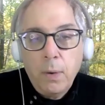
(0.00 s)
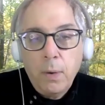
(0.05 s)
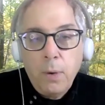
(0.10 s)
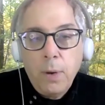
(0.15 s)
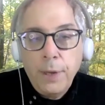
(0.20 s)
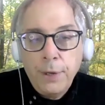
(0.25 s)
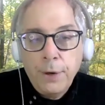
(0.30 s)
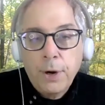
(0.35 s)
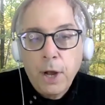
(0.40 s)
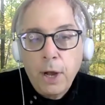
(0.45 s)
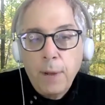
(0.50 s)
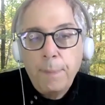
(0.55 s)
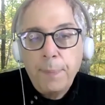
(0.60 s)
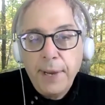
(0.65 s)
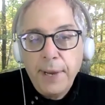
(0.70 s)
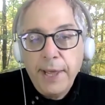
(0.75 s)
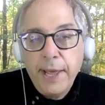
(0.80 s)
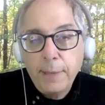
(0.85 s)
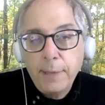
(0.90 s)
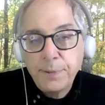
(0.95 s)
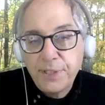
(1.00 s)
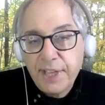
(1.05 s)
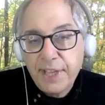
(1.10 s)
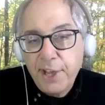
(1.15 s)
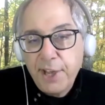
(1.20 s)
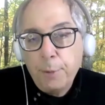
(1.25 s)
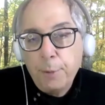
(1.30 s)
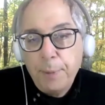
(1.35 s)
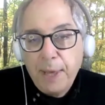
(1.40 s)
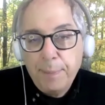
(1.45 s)
in your company helps to
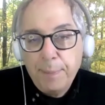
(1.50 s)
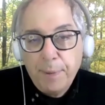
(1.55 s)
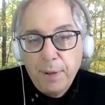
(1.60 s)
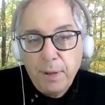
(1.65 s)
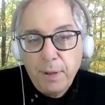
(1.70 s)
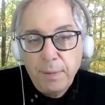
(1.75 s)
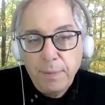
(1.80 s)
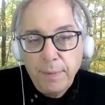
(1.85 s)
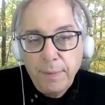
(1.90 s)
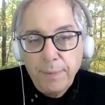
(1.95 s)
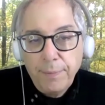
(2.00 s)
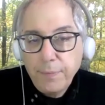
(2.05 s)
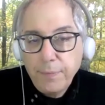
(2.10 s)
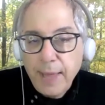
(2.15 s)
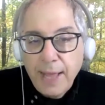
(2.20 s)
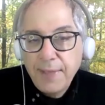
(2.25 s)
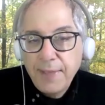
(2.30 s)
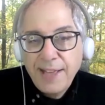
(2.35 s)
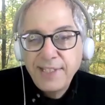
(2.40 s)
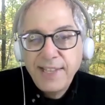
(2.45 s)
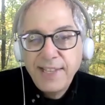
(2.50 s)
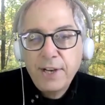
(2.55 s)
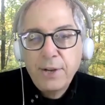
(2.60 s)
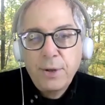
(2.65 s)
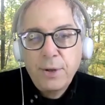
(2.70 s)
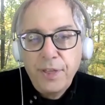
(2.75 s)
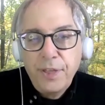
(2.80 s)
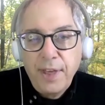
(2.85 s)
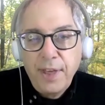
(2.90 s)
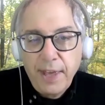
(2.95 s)
kill people. That, that's not a
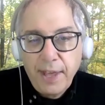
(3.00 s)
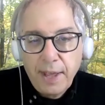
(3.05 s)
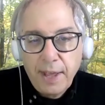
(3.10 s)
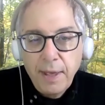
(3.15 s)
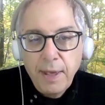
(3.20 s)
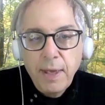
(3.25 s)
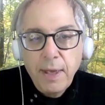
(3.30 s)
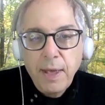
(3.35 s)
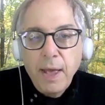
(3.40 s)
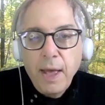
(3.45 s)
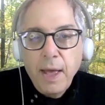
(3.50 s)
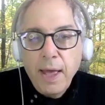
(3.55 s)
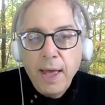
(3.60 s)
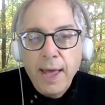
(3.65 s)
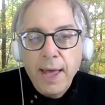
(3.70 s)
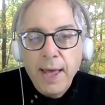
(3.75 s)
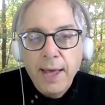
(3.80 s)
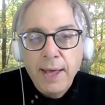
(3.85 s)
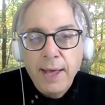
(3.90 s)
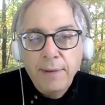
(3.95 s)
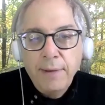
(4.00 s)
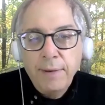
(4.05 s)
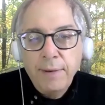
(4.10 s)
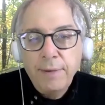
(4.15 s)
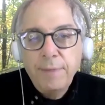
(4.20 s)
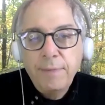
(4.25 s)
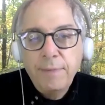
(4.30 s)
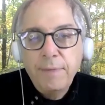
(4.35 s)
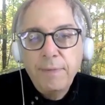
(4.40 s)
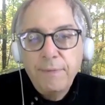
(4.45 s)
good thing.
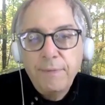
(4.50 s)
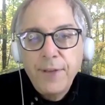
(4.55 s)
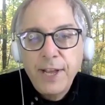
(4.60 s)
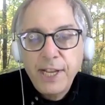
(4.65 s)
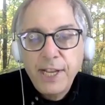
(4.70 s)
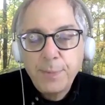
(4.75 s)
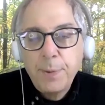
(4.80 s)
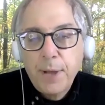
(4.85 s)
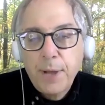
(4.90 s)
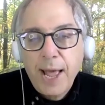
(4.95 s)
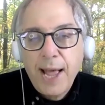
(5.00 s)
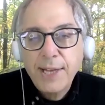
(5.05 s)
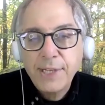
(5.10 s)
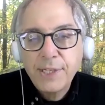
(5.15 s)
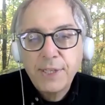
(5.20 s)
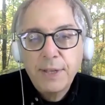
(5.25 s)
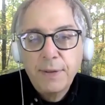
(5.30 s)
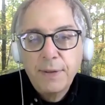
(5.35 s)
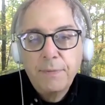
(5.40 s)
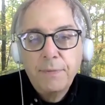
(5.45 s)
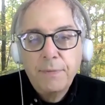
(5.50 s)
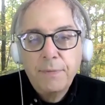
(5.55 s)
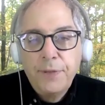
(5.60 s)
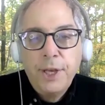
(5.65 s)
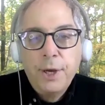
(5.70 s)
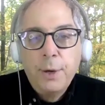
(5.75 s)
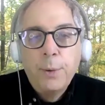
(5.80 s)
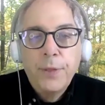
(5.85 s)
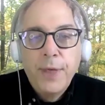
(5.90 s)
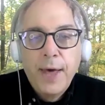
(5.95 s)
And Facebook has to
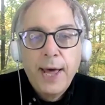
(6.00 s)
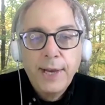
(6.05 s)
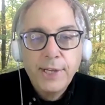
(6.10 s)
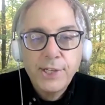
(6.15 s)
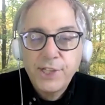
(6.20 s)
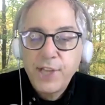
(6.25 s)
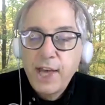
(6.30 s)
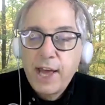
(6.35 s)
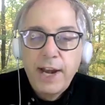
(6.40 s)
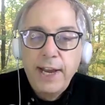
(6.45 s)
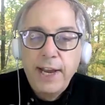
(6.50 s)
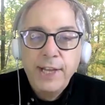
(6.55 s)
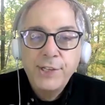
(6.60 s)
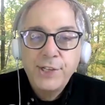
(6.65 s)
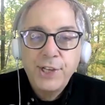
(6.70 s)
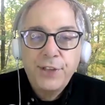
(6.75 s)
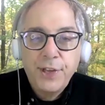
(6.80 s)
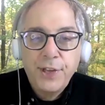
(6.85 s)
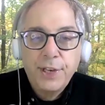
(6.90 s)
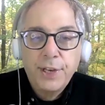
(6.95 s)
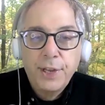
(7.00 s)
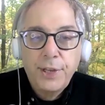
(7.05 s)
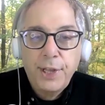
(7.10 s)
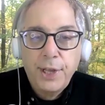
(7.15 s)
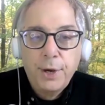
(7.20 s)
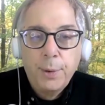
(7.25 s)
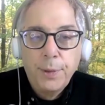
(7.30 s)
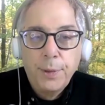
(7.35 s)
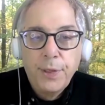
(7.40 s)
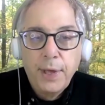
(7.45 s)
deal with that. It's not an easy thing to
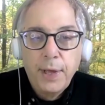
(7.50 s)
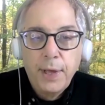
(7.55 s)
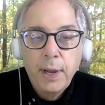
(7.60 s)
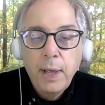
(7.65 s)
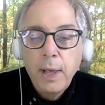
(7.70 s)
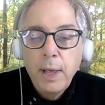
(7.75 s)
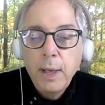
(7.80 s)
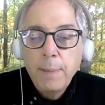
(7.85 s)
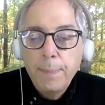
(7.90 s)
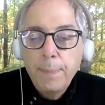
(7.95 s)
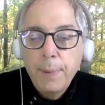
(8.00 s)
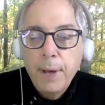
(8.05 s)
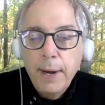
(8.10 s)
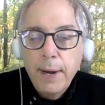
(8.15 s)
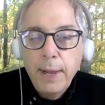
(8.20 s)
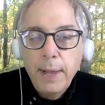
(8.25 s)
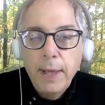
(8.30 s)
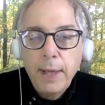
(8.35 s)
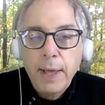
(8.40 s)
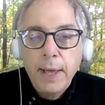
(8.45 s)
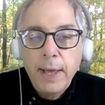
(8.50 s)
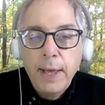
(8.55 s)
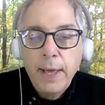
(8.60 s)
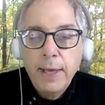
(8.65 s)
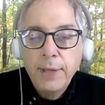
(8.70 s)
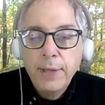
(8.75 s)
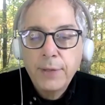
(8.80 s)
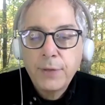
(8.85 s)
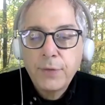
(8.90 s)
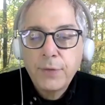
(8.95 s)
deal with it, but
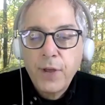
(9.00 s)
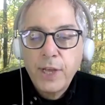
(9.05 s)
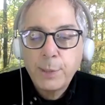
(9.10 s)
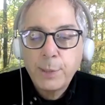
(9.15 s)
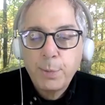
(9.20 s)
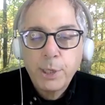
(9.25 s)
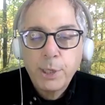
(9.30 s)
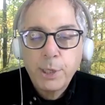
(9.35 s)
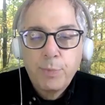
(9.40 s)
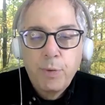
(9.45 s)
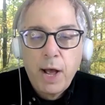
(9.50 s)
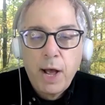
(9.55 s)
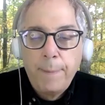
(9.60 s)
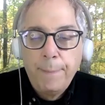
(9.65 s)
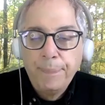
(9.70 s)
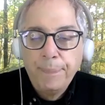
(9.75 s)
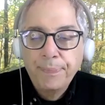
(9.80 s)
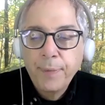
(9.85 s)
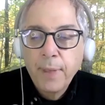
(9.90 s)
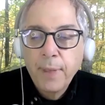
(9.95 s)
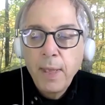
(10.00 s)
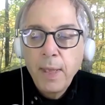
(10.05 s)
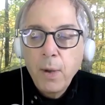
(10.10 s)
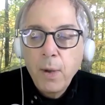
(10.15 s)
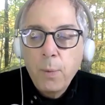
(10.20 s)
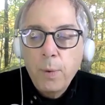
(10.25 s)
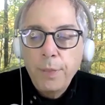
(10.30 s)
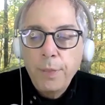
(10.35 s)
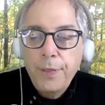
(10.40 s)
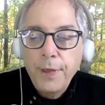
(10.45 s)
it's Facebook's problem.
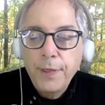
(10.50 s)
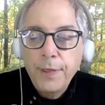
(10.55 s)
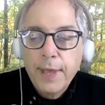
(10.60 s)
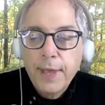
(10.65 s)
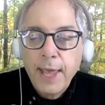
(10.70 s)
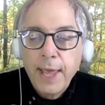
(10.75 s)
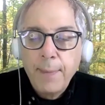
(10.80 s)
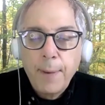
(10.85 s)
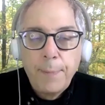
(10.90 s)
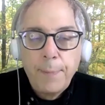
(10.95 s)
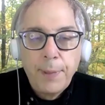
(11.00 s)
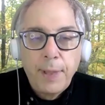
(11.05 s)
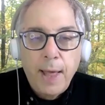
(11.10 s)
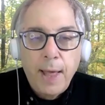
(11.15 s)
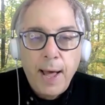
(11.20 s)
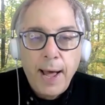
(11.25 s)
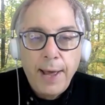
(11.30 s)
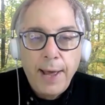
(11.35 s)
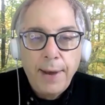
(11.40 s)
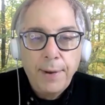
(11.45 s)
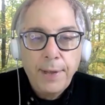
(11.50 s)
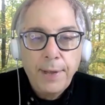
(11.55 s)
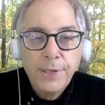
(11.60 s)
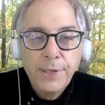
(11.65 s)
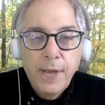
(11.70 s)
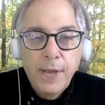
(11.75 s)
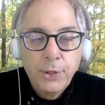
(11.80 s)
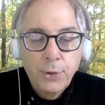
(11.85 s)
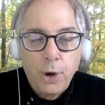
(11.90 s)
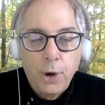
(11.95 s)
One thing that came up a lot as
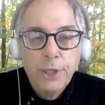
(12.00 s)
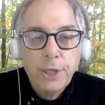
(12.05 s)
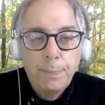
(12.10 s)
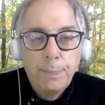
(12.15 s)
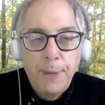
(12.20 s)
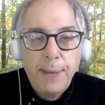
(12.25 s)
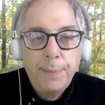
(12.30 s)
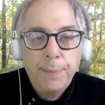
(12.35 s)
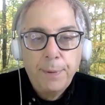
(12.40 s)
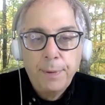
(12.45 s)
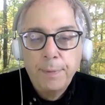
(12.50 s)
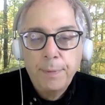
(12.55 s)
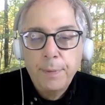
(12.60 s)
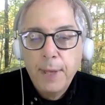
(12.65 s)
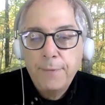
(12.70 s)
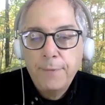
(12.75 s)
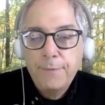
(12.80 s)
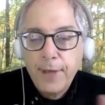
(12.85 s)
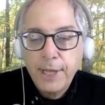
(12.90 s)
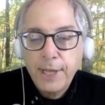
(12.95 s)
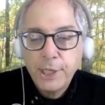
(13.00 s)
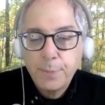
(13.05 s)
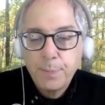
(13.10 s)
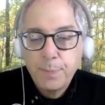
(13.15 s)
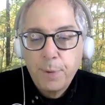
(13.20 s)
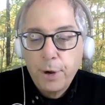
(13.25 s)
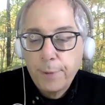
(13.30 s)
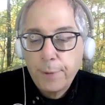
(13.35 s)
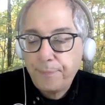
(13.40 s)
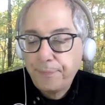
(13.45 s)
I talked to people at
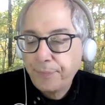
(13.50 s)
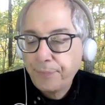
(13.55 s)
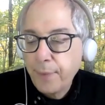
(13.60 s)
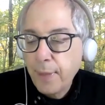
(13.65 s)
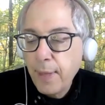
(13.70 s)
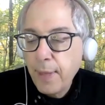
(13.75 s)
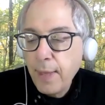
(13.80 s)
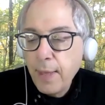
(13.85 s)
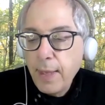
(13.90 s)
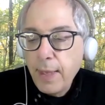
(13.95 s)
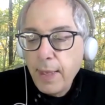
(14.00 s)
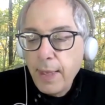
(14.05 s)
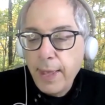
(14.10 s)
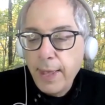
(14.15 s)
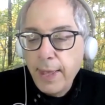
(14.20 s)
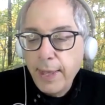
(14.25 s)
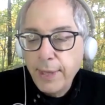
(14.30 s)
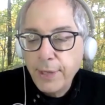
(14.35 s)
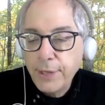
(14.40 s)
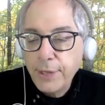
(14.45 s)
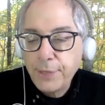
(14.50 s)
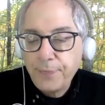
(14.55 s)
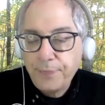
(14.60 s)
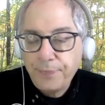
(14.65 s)
Facebook is